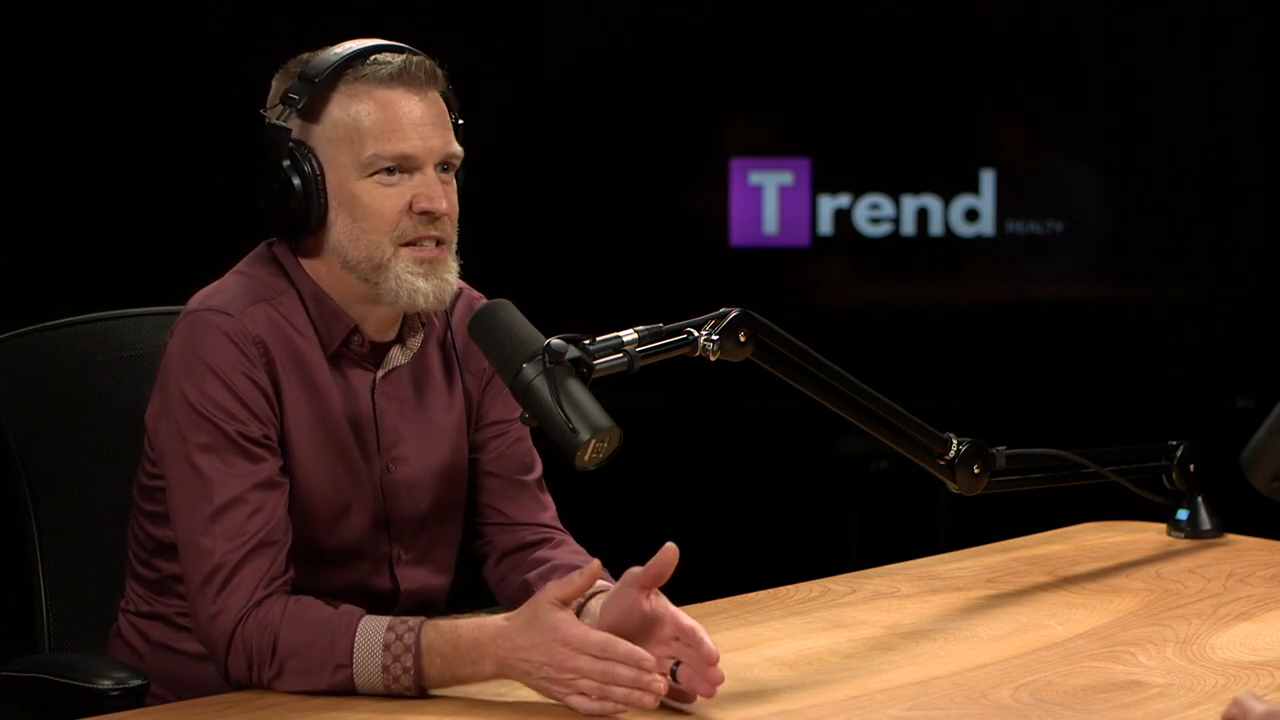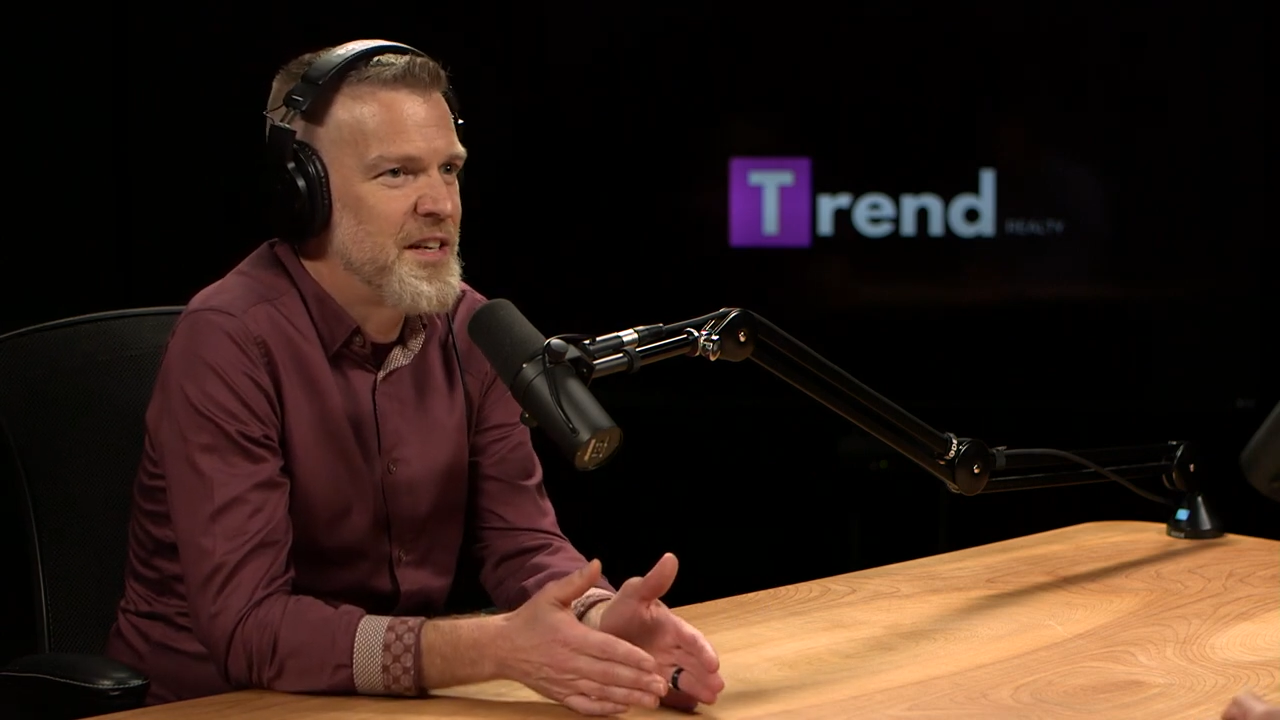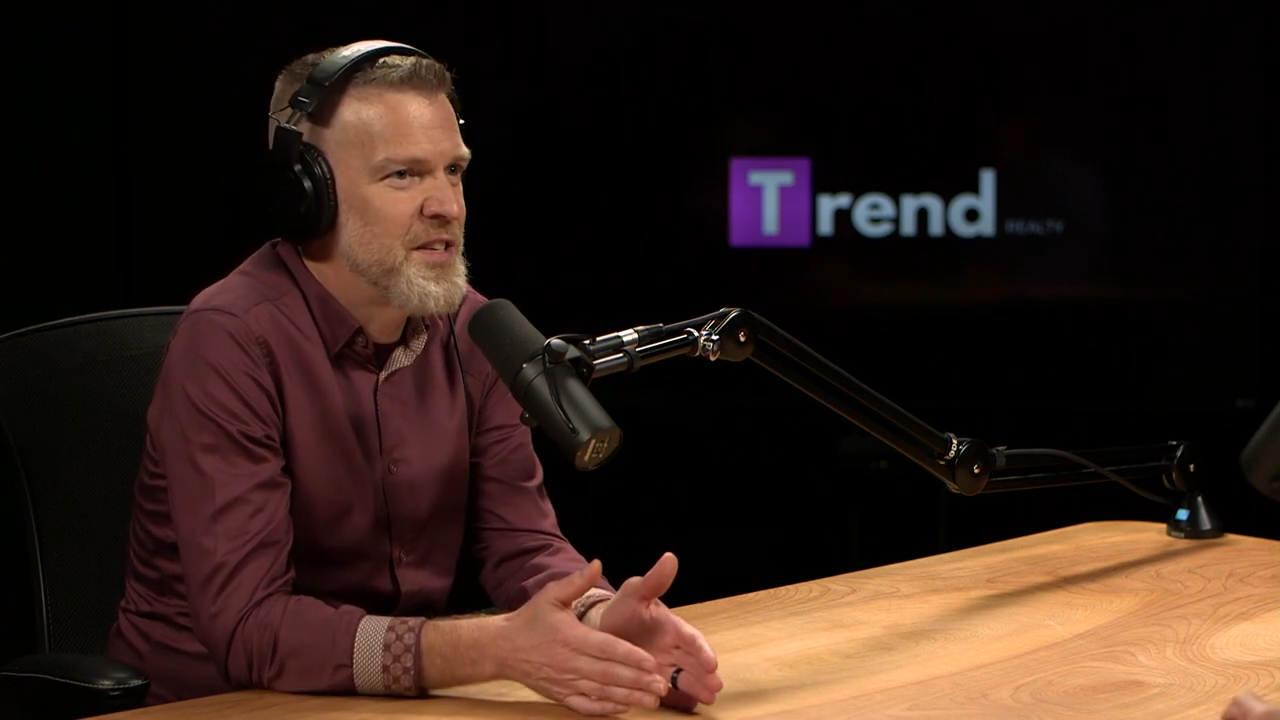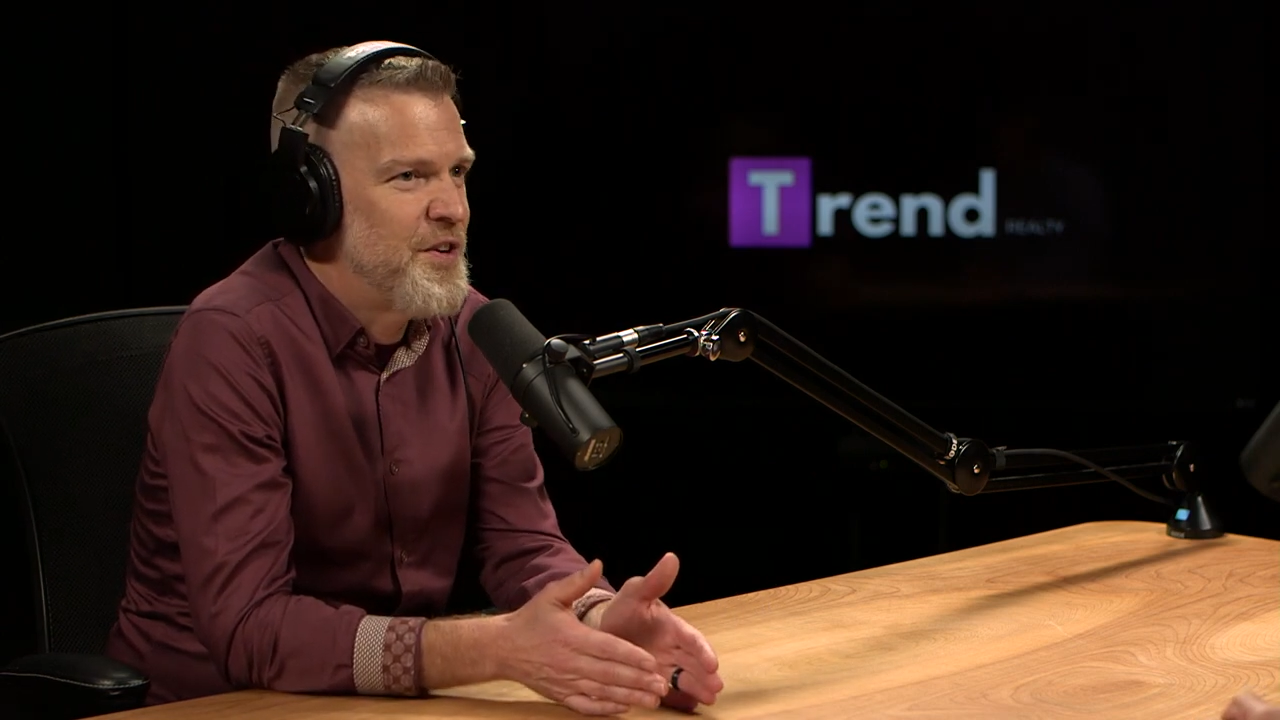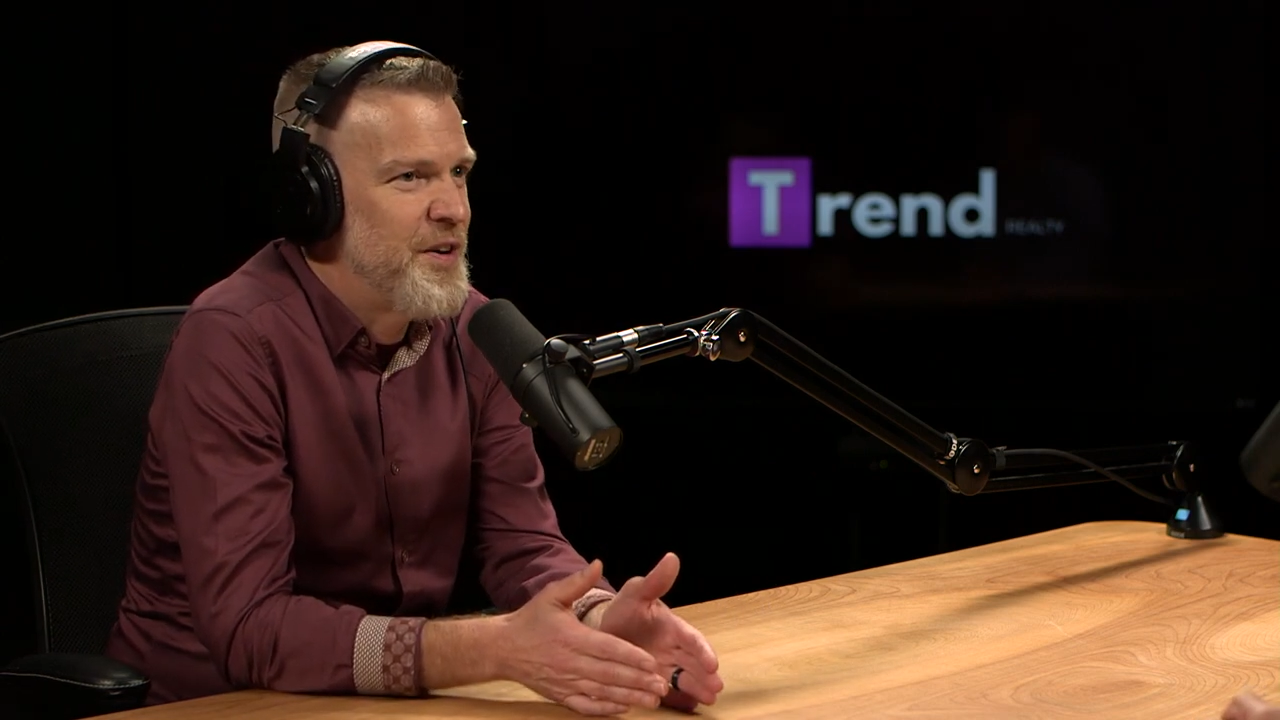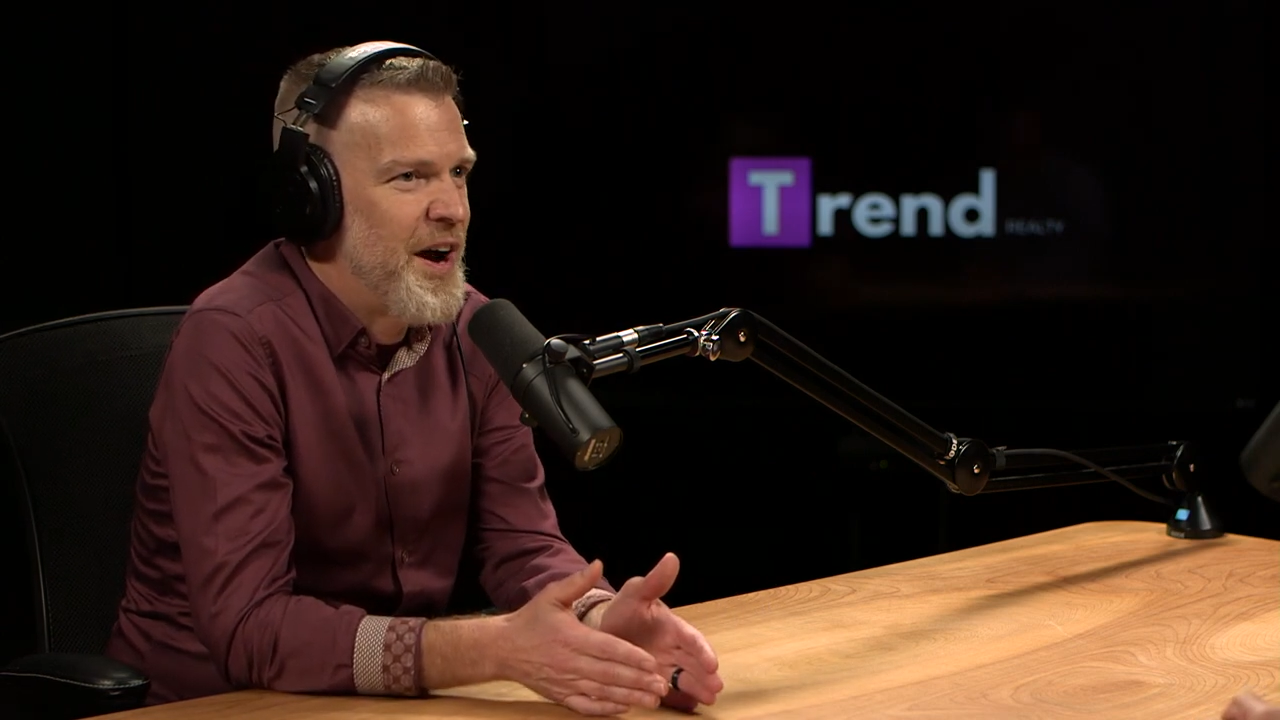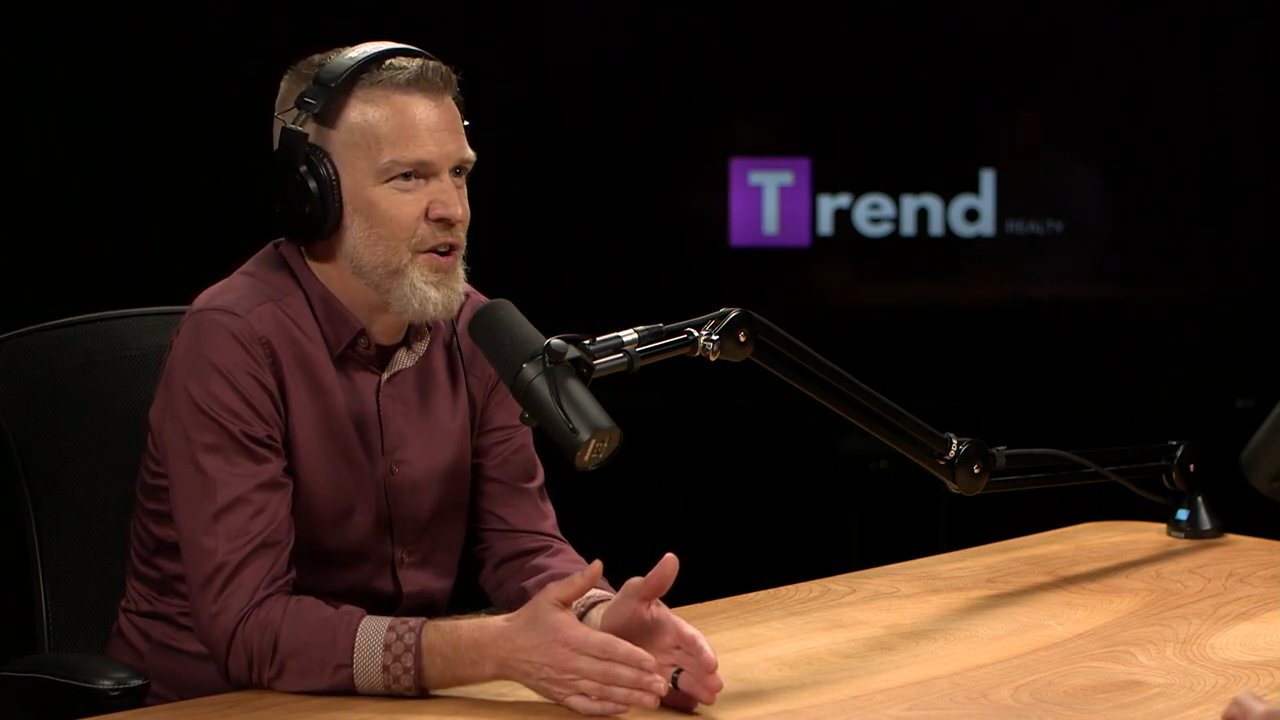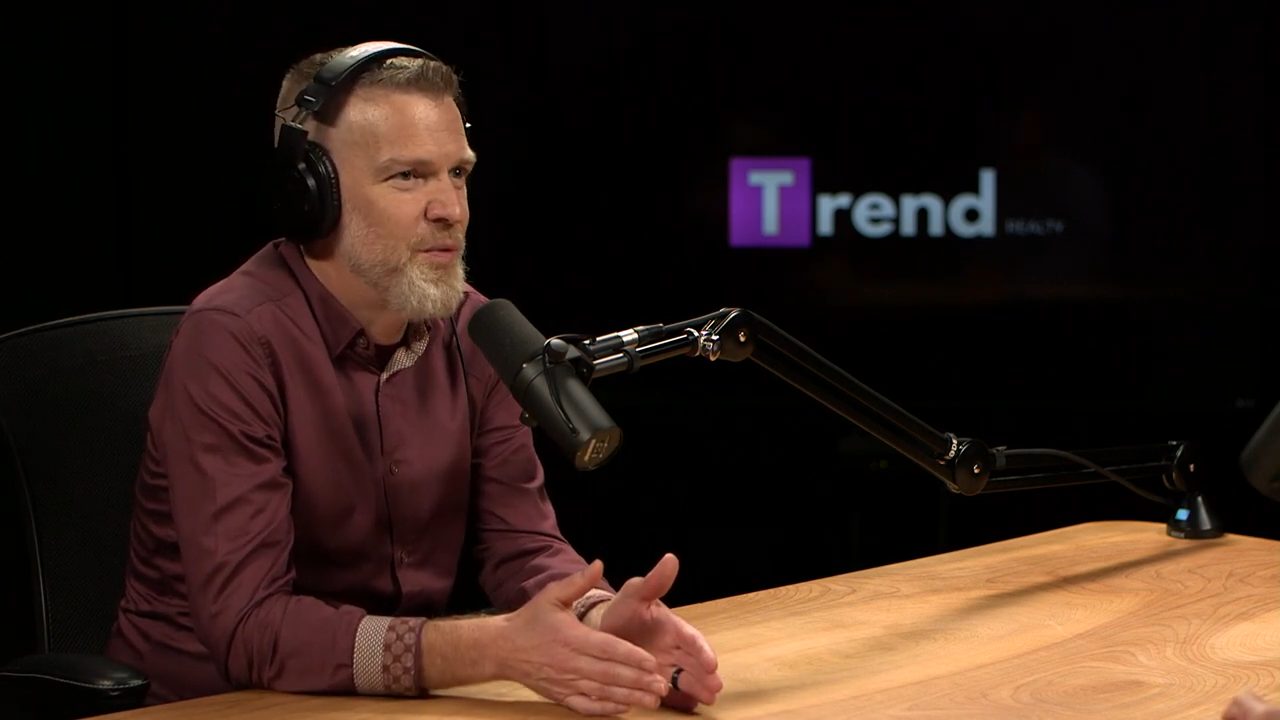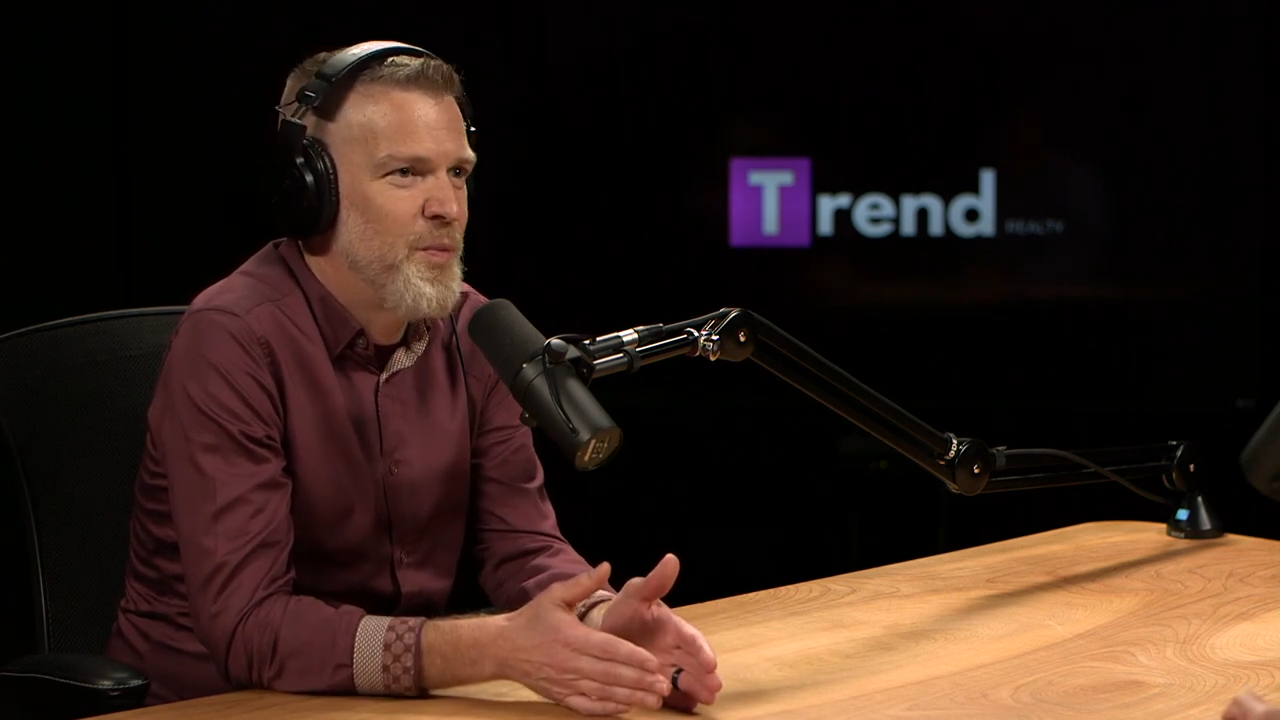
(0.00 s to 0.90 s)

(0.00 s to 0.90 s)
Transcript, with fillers: 600 hour.